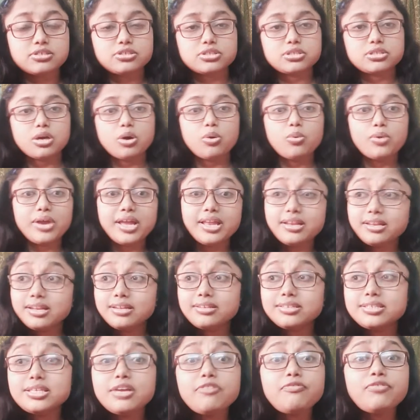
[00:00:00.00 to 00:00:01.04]
So
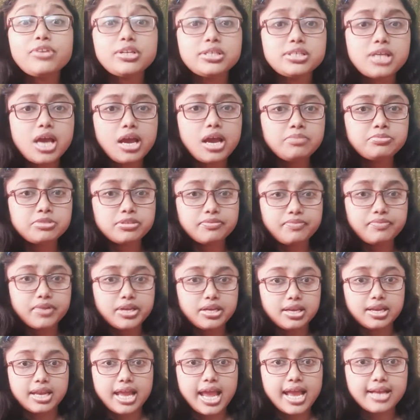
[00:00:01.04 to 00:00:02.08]
in different types of
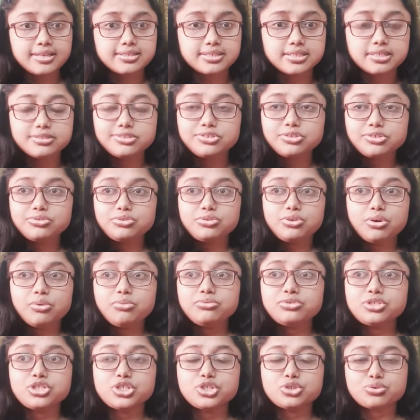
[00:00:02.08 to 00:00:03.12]
Indian accents. So
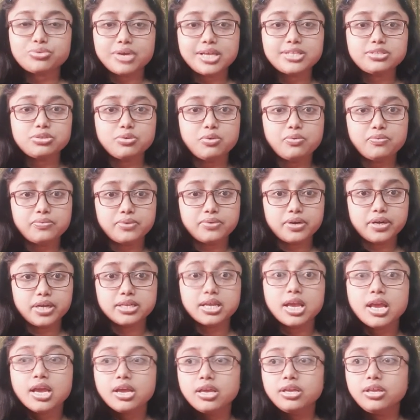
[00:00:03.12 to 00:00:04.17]
don't stress over it.
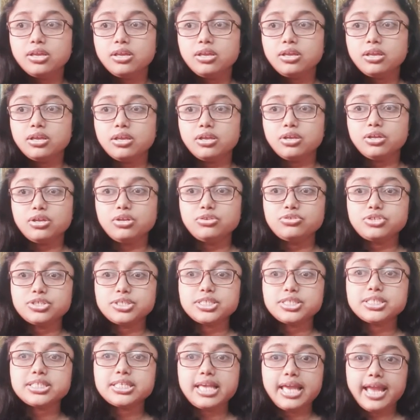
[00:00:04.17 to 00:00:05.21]
You
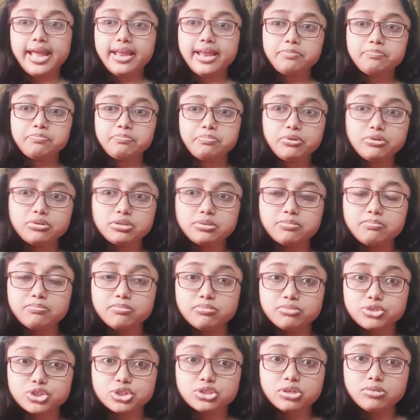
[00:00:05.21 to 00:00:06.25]
just can't put
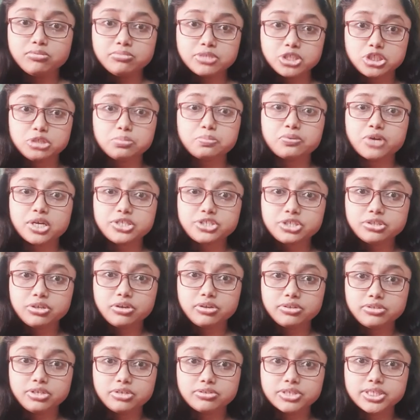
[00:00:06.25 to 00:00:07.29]
so much pressure
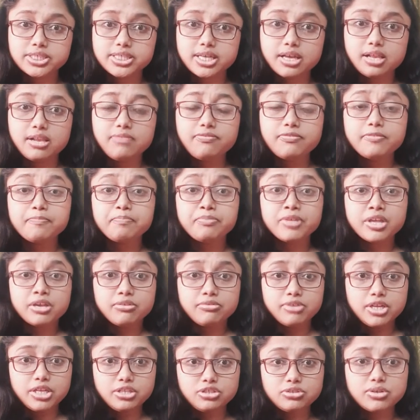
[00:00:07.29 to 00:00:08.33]
on yourself. You
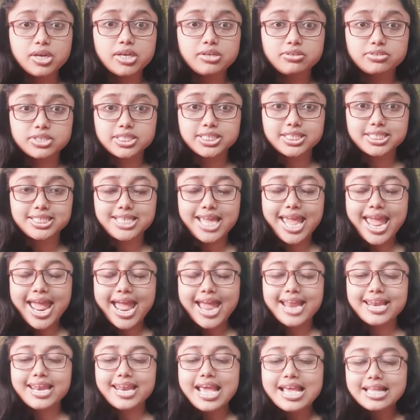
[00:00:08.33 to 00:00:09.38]
need to
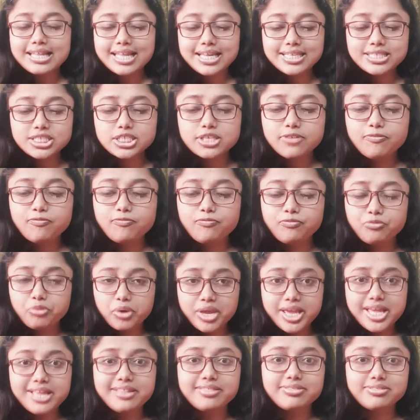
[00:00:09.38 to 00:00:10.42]
understand that it's a
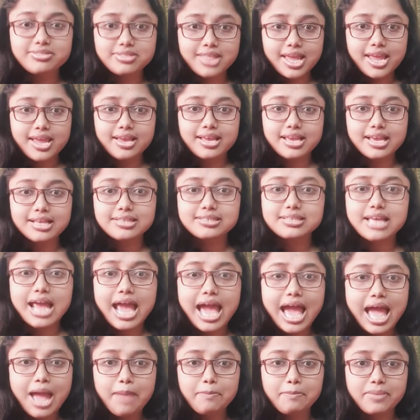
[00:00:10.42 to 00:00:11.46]
free thing. It
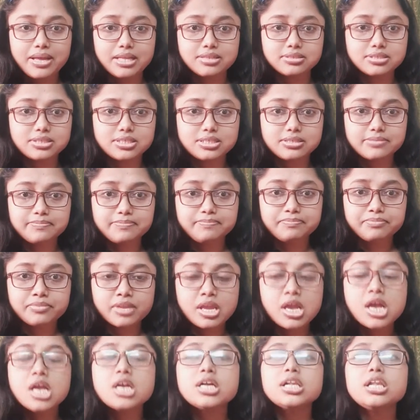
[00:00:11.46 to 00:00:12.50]
happens.
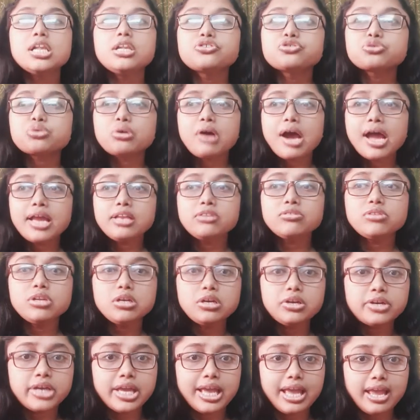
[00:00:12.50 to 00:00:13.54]
Try to
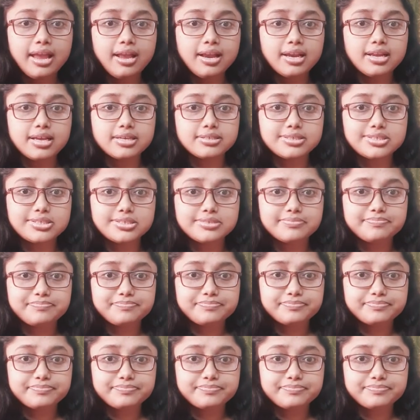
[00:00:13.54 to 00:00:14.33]
learn English.